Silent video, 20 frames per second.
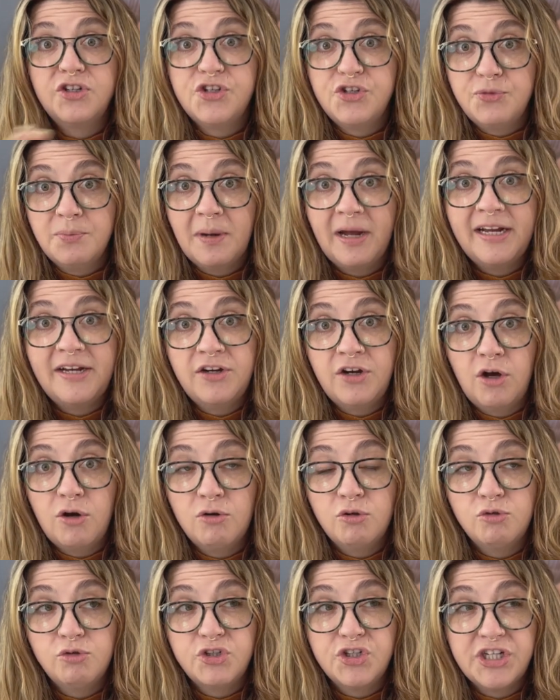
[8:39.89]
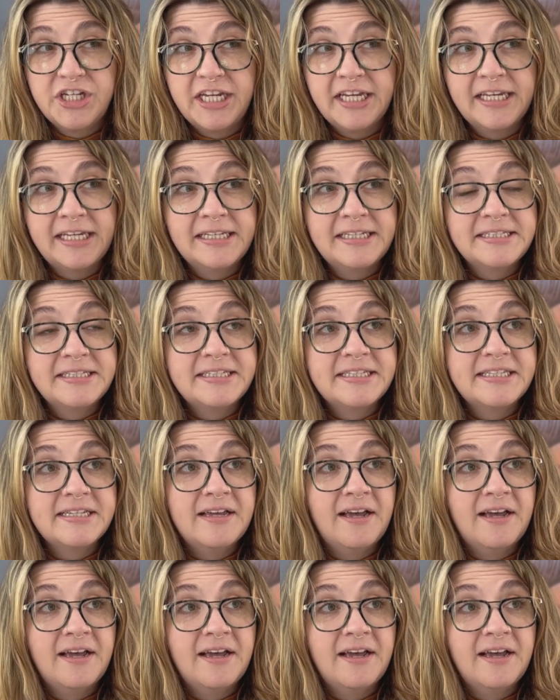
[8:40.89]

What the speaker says: You might know who she is.